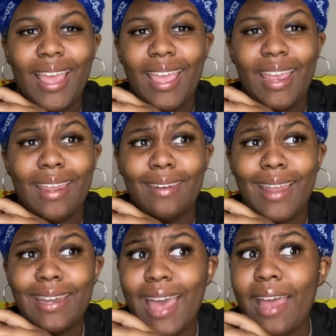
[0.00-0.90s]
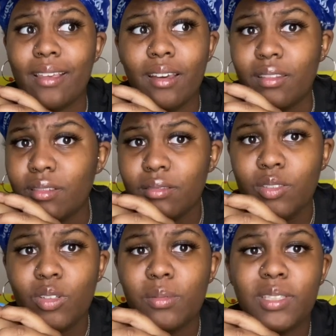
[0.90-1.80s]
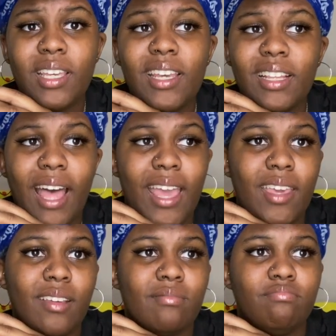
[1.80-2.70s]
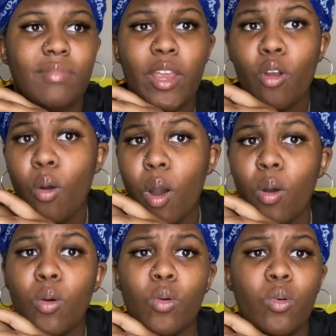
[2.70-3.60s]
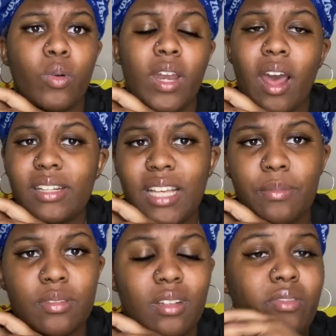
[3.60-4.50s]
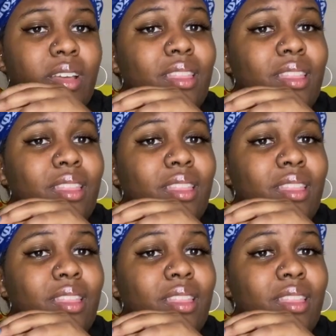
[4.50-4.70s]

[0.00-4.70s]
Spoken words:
And they die together. You know what I'm saying? Like, they grow old and all that type of stuff.